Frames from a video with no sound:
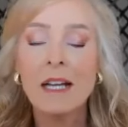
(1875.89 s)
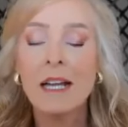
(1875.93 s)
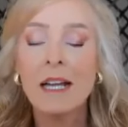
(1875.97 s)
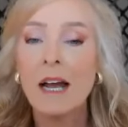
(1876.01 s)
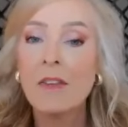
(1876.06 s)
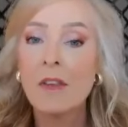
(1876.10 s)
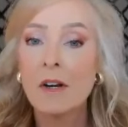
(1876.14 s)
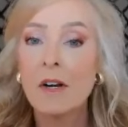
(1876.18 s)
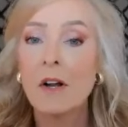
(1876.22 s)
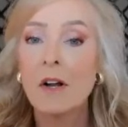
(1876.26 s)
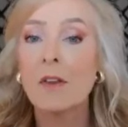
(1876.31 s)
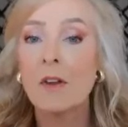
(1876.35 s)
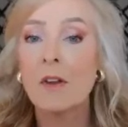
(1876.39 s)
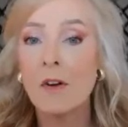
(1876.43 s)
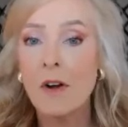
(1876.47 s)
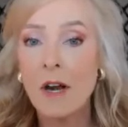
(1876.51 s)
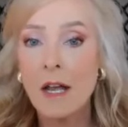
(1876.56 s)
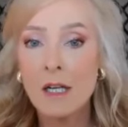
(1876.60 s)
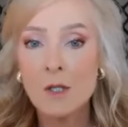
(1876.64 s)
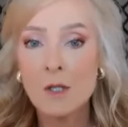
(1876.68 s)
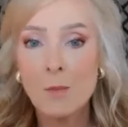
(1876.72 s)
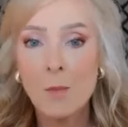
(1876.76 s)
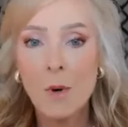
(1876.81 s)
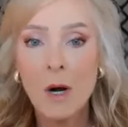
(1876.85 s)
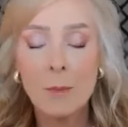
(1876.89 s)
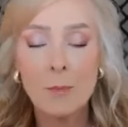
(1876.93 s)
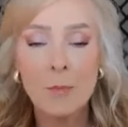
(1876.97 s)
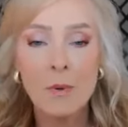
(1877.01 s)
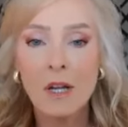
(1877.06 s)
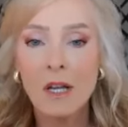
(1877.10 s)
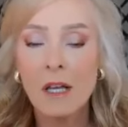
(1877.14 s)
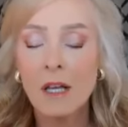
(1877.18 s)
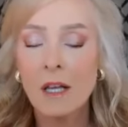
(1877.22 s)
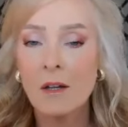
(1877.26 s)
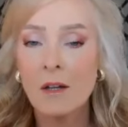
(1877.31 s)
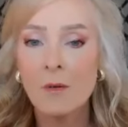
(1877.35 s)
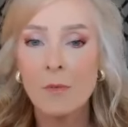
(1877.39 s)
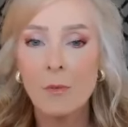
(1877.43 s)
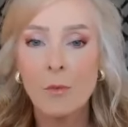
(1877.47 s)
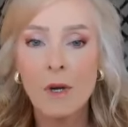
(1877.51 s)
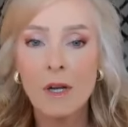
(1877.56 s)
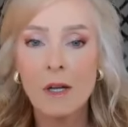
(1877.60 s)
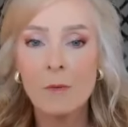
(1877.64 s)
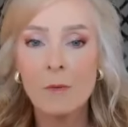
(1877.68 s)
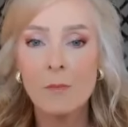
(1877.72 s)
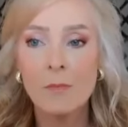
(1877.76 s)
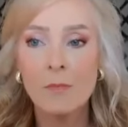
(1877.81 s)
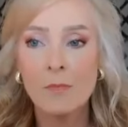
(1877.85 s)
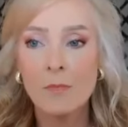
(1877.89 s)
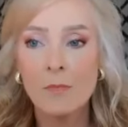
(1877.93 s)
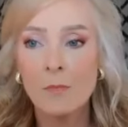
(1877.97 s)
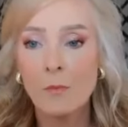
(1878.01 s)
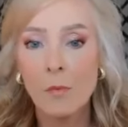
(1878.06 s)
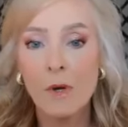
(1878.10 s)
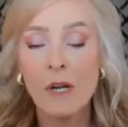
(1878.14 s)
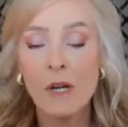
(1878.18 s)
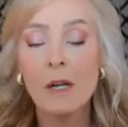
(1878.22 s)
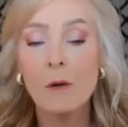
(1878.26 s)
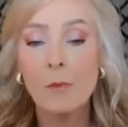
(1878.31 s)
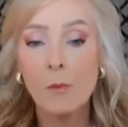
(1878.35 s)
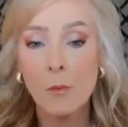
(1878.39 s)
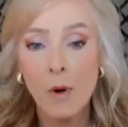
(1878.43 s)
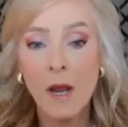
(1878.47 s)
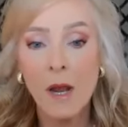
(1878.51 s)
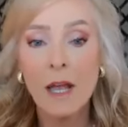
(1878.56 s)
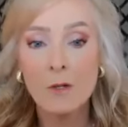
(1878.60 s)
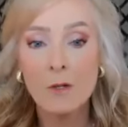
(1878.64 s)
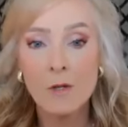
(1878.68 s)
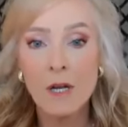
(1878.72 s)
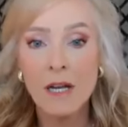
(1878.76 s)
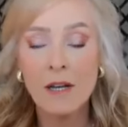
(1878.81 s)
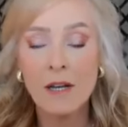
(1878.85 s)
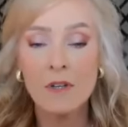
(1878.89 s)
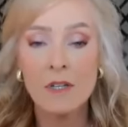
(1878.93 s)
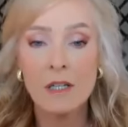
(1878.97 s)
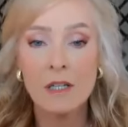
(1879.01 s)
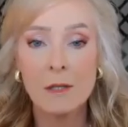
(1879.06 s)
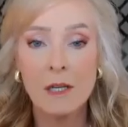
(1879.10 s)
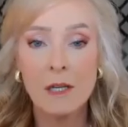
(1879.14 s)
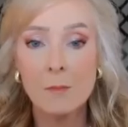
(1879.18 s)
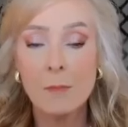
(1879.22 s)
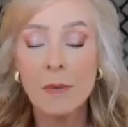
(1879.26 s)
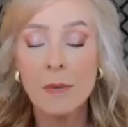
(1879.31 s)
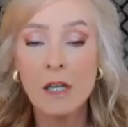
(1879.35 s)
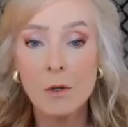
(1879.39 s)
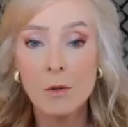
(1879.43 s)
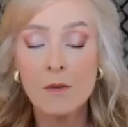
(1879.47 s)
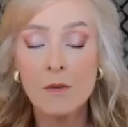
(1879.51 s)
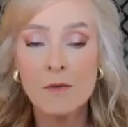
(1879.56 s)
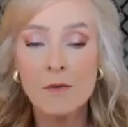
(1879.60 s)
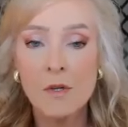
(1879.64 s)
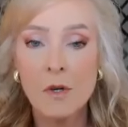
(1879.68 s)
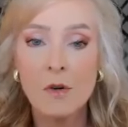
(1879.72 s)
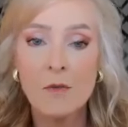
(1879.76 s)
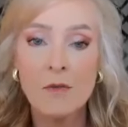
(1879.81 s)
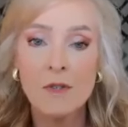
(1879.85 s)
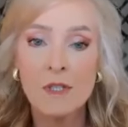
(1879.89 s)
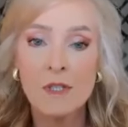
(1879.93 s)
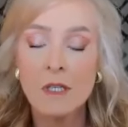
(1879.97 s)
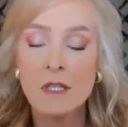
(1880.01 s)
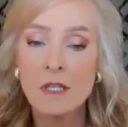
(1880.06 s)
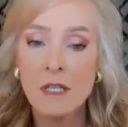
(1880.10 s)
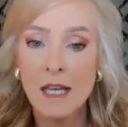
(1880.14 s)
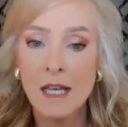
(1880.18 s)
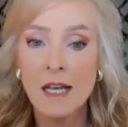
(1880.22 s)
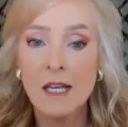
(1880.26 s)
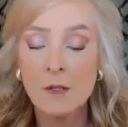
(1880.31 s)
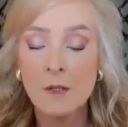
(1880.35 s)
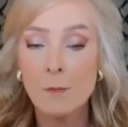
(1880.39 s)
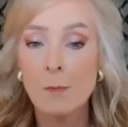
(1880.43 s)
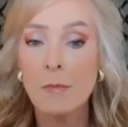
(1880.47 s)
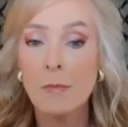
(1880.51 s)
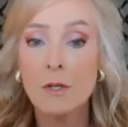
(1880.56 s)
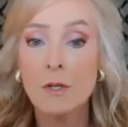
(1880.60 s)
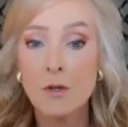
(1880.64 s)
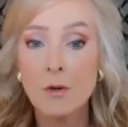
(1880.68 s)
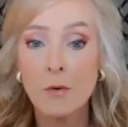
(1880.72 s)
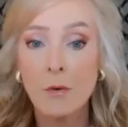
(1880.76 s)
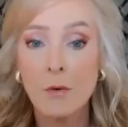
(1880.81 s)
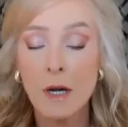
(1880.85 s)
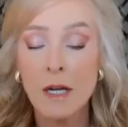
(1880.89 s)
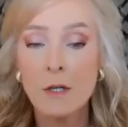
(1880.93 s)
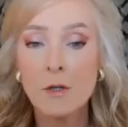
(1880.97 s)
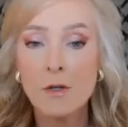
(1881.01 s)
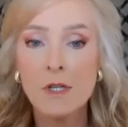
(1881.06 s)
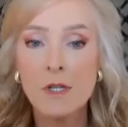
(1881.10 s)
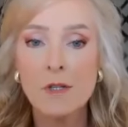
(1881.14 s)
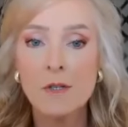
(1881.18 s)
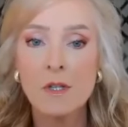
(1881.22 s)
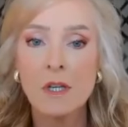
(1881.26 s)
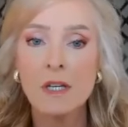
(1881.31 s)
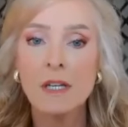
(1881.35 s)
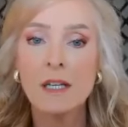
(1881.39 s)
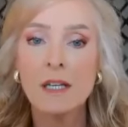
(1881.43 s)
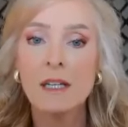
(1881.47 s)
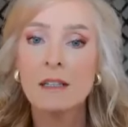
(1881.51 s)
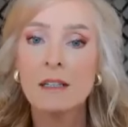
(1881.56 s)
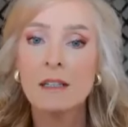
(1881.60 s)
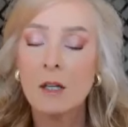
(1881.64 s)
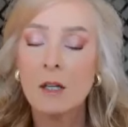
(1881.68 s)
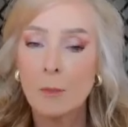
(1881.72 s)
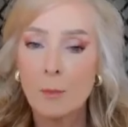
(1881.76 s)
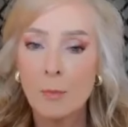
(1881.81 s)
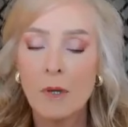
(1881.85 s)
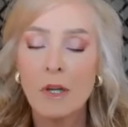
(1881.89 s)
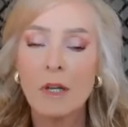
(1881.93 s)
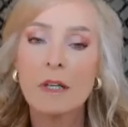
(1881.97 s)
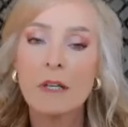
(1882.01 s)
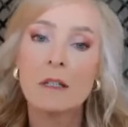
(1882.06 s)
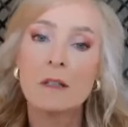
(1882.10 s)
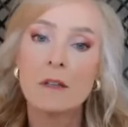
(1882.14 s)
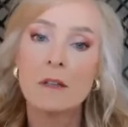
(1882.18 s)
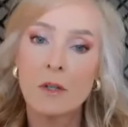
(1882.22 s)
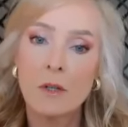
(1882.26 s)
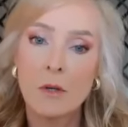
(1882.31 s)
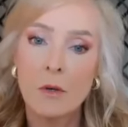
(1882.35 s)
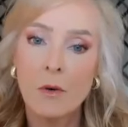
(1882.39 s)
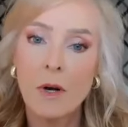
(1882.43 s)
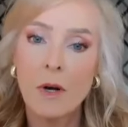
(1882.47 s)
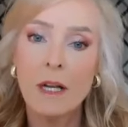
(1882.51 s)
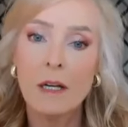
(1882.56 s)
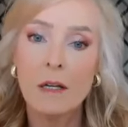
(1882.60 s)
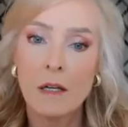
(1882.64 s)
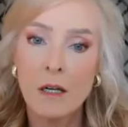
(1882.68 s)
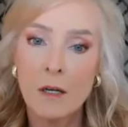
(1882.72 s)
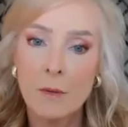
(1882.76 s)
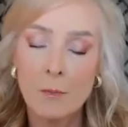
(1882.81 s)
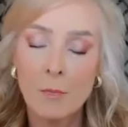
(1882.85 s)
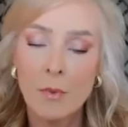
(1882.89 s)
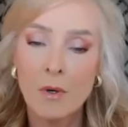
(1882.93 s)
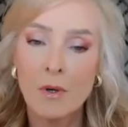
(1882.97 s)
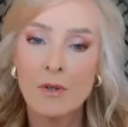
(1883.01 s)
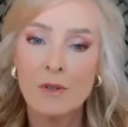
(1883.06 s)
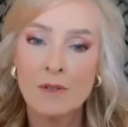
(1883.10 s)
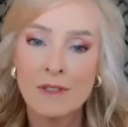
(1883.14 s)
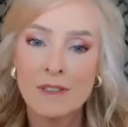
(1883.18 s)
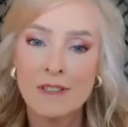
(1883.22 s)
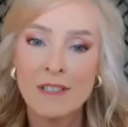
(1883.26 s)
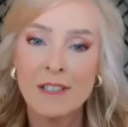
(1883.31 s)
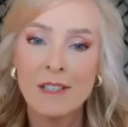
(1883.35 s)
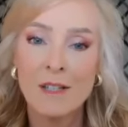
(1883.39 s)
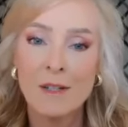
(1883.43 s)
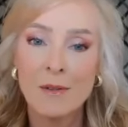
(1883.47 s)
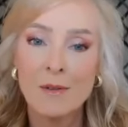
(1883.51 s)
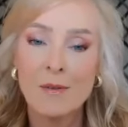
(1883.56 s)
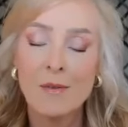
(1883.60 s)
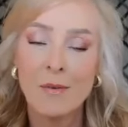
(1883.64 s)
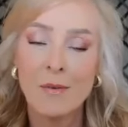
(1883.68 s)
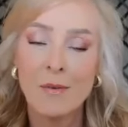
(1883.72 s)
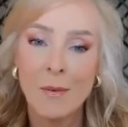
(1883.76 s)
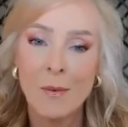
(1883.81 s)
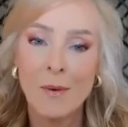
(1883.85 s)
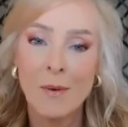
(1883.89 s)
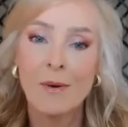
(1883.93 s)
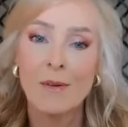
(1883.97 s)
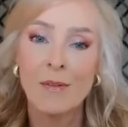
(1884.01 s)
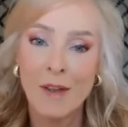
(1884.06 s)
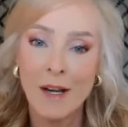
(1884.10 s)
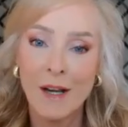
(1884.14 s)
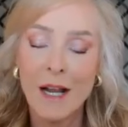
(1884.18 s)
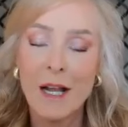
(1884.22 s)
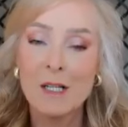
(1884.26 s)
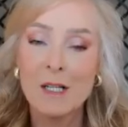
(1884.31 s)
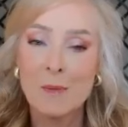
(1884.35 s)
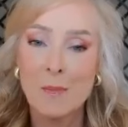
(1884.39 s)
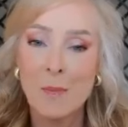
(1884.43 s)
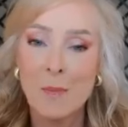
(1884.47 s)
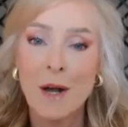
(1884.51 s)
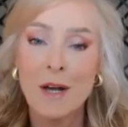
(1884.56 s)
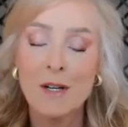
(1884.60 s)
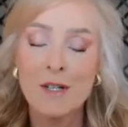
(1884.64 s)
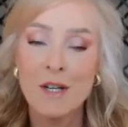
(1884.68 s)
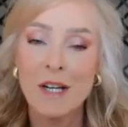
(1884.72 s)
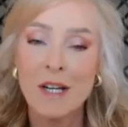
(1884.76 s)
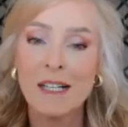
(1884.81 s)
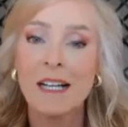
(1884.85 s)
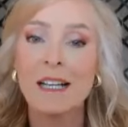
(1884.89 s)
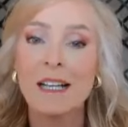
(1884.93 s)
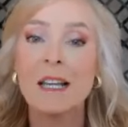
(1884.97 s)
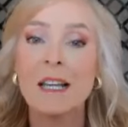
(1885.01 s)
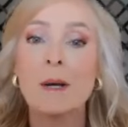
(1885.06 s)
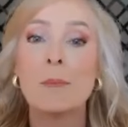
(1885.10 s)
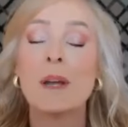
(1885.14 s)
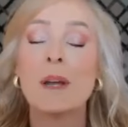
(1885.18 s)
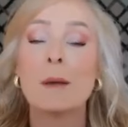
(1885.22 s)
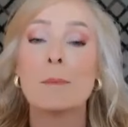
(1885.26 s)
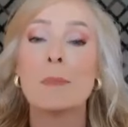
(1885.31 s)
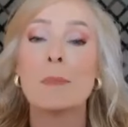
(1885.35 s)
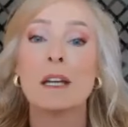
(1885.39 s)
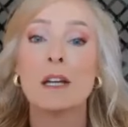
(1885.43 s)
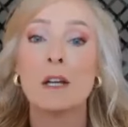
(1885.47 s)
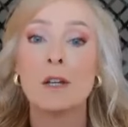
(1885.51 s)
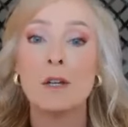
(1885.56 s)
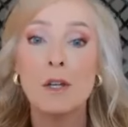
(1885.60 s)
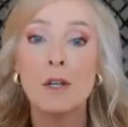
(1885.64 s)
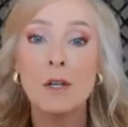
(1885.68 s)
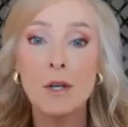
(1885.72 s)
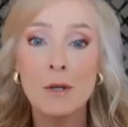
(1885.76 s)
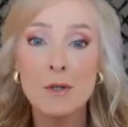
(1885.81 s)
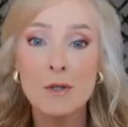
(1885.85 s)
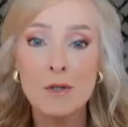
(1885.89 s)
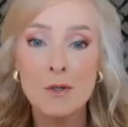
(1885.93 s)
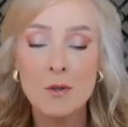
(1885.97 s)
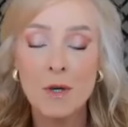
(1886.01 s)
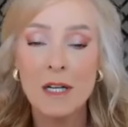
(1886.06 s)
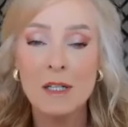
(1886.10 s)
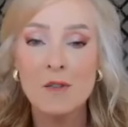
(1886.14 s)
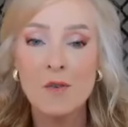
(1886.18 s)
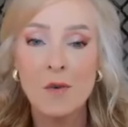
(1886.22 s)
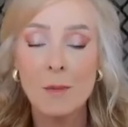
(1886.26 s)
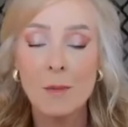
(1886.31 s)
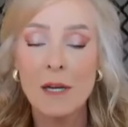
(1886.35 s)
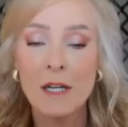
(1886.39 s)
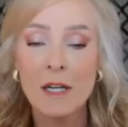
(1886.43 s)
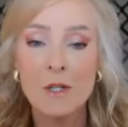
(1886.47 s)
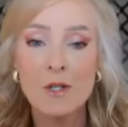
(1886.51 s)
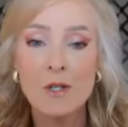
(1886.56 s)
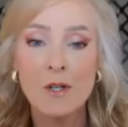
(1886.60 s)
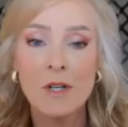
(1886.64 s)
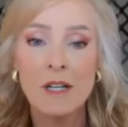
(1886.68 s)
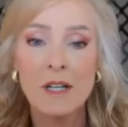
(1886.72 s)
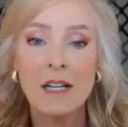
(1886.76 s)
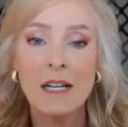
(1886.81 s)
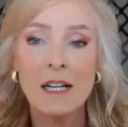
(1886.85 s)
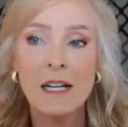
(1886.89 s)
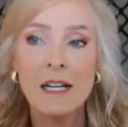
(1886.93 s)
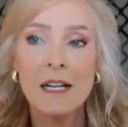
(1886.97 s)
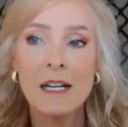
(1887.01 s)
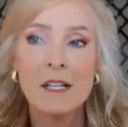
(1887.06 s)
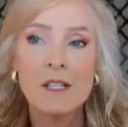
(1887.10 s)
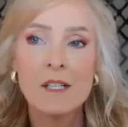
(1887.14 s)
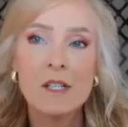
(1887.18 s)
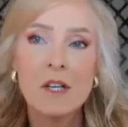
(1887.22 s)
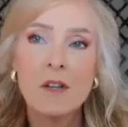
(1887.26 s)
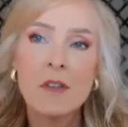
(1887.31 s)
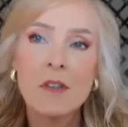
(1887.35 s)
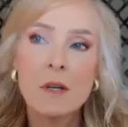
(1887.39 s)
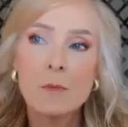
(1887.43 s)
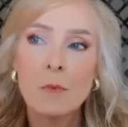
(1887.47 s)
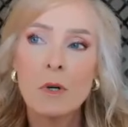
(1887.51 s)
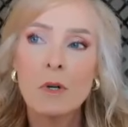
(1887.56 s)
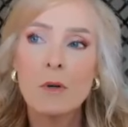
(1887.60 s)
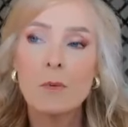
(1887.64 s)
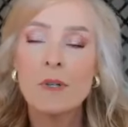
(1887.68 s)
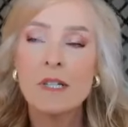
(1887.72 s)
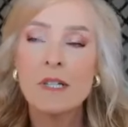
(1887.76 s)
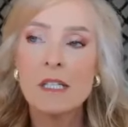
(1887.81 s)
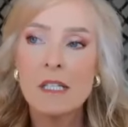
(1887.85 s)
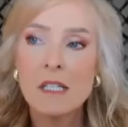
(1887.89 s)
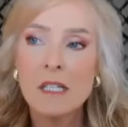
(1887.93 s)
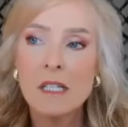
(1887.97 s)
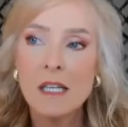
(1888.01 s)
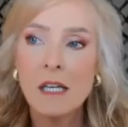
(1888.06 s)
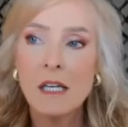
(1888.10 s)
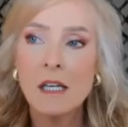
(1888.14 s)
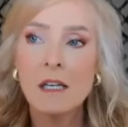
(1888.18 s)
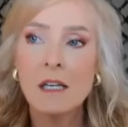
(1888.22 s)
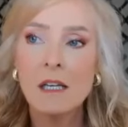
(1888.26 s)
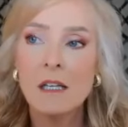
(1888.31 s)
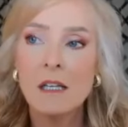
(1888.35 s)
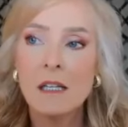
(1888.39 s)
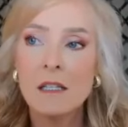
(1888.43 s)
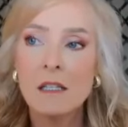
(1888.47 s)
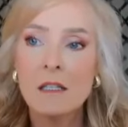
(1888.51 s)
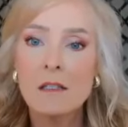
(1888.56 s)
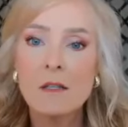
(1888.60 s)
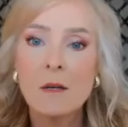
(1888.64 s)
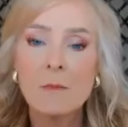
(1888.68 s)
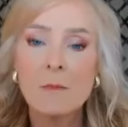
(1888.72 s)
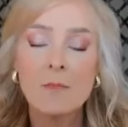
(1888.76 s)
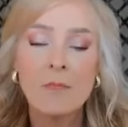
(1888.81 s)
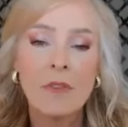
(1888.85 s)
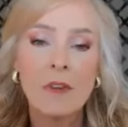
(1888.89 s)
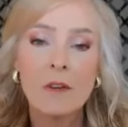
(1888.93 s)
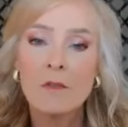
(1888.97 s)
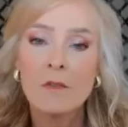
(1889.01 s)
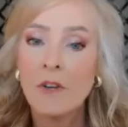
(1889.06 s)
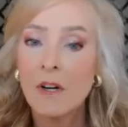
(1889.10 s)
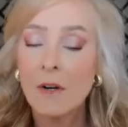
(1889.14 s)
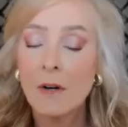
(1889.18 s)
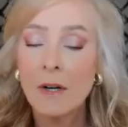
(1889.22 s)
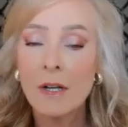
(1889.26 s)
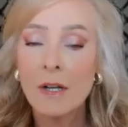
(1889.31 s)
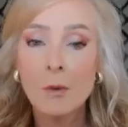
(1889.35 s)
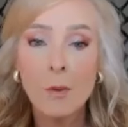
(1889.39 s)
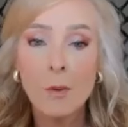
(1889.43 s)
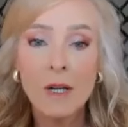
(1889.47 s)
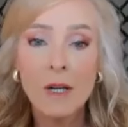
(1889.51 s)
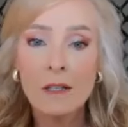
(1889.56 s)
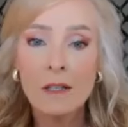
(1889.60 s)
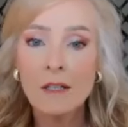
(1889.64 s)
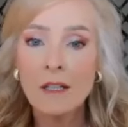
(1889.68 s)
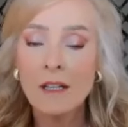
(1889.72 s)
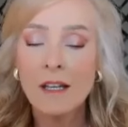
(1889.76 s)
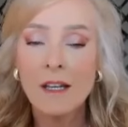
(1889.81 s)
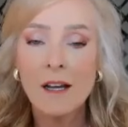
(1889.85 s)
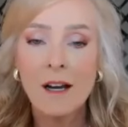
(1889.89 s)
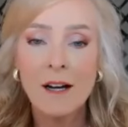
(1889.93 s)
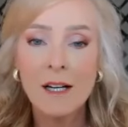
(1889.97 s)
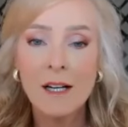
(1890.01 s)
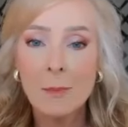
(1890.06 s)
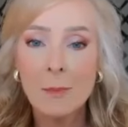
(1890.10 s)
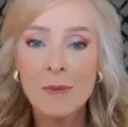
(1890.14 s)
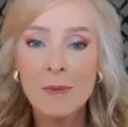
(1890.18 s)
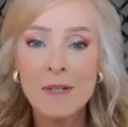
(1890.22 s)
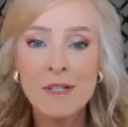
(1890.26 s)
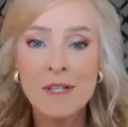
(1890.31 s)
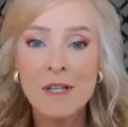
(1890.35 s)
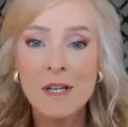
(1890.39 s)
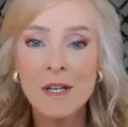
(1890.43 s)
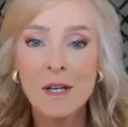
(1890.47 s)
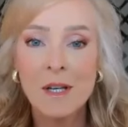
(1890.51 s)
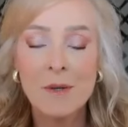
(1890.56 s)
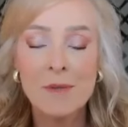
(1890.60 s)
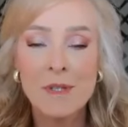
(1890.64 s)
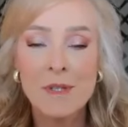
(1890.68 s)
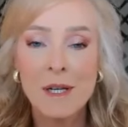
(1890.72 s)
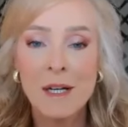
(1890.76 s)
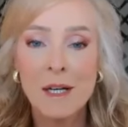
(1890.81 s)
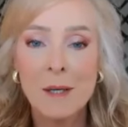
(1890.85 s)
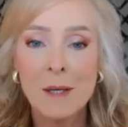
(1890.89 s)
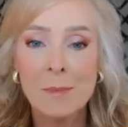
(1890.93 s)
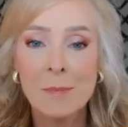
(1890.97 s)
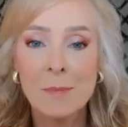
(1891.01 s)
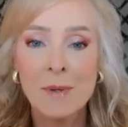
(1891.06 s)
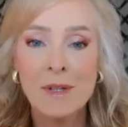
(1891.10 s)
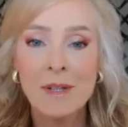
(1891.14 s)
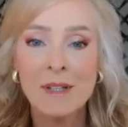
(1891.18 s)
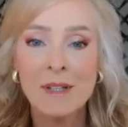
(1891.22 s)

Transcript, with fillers: And then on their next property, we we we actually have a, a menu of services that has budget ranges they'll plug in the correct number you know for the next project and then we can make a huge transformation and so then what we see is very quickly the occupancy goes up